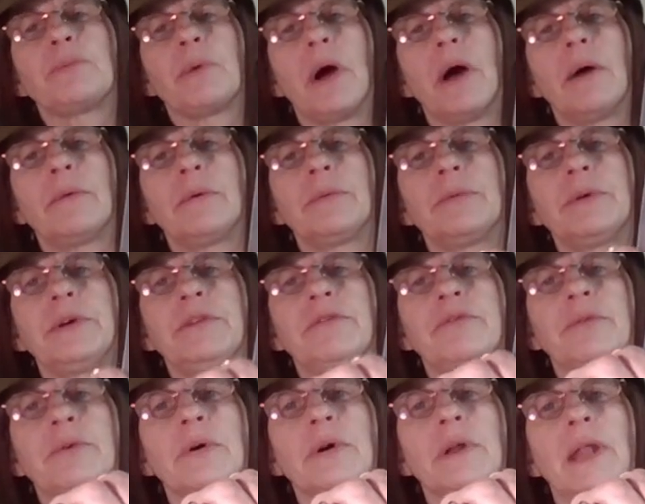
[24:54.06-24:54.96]
probably
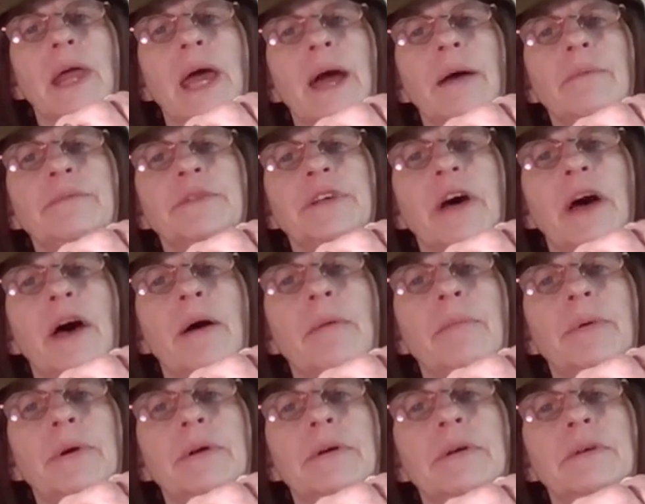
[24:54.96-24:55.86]
for a
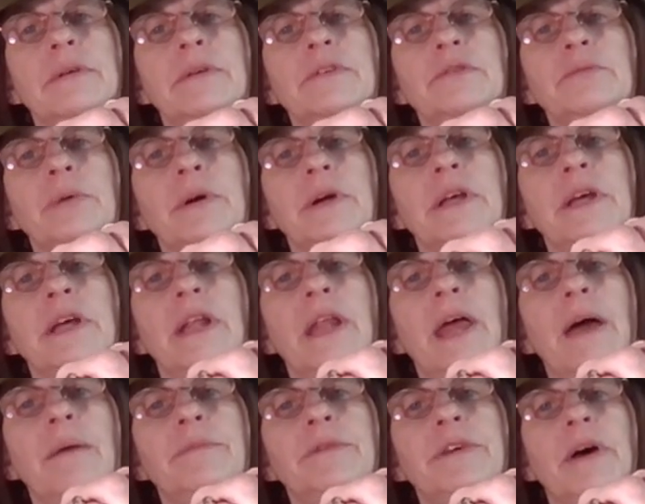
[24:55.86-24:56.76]
laptop. It's probably a
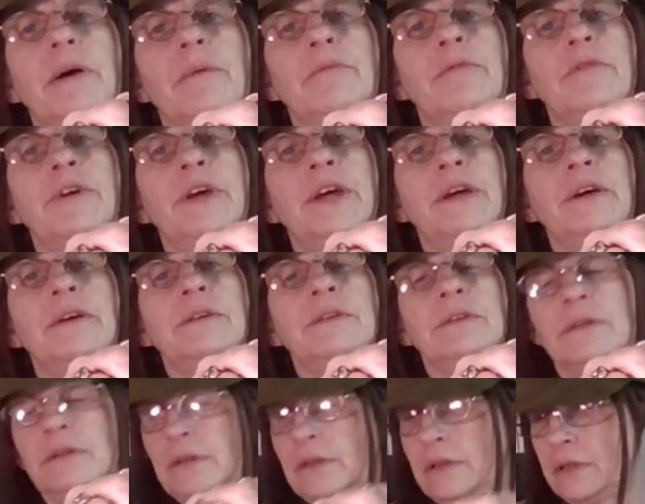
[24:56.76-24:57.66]
laptop fan.
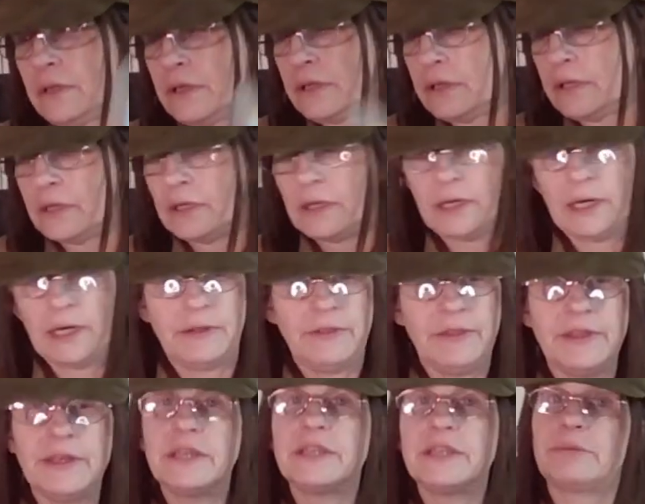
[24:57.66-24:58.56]

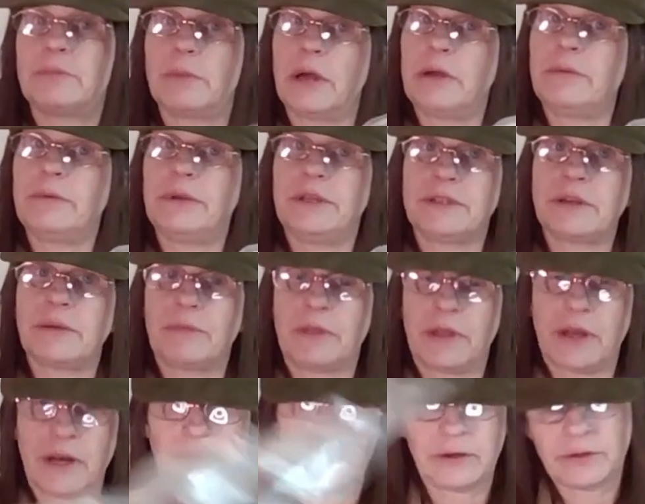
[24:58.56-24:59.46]
And this might be
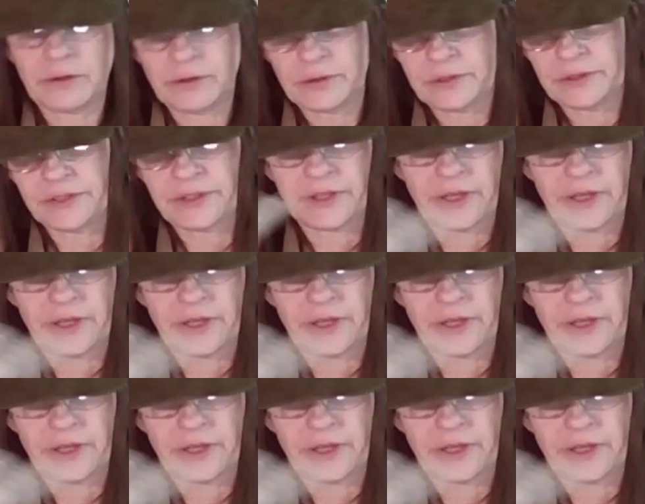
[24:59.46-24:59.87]
something I could